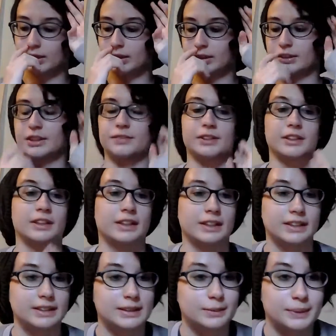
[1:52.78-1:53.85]
They're given
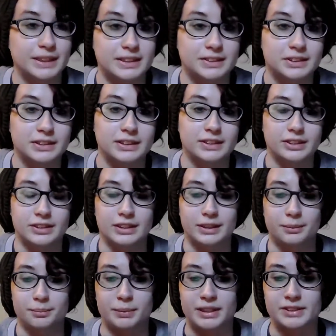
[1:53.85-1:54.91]
lines, basically, and,
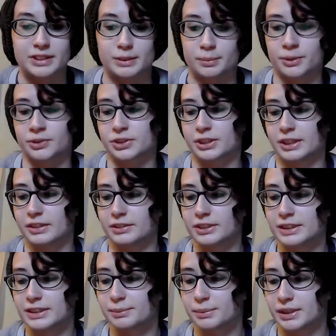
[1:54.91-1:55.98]
like, basic
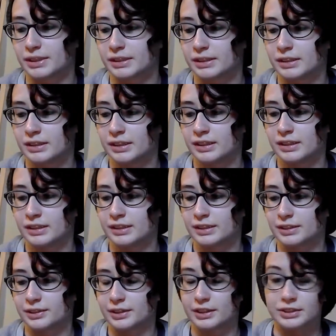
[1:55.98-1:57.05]
personalities, but
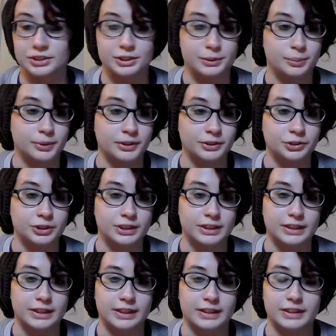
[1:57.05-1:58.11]
they're not super
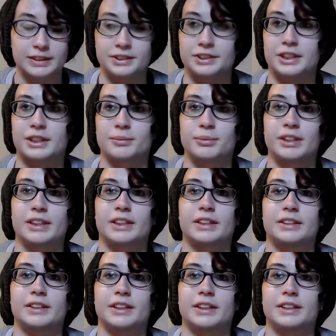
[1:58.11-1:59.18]
interesting, and any time we
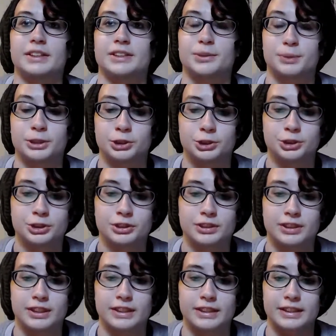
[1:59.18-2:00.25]
had a switch,
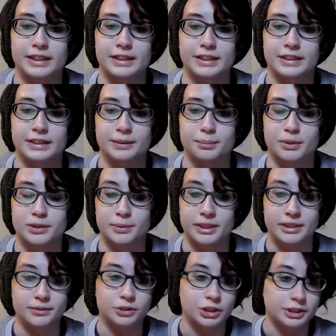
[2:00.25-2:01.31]
like, a
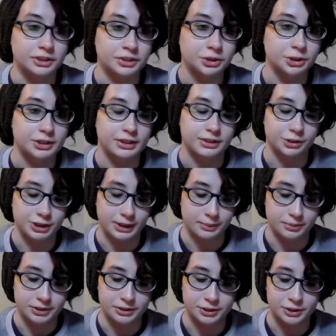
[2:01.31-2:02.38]
perspective change in a
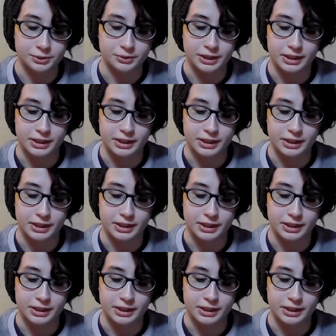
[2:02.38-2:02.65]
chapter to a